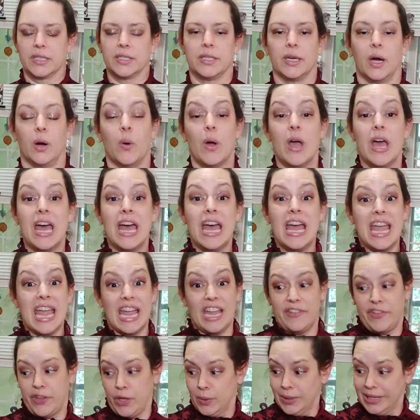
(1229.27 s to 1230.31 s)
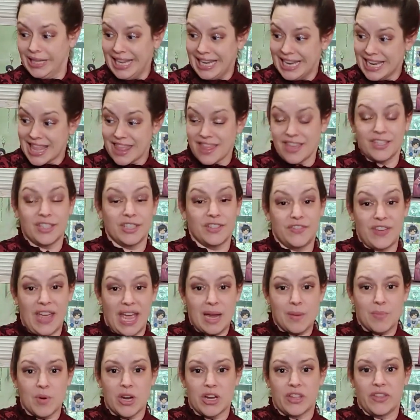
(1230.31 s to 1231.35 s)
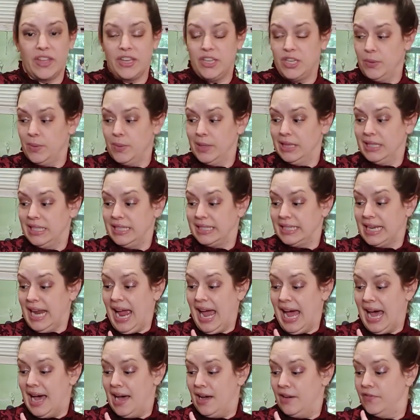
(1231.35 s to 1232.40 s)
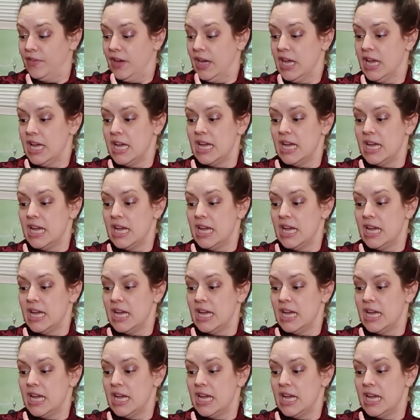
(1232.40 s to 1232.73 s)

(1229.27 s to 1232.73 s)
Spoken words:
So if you like this fabric, they do at least have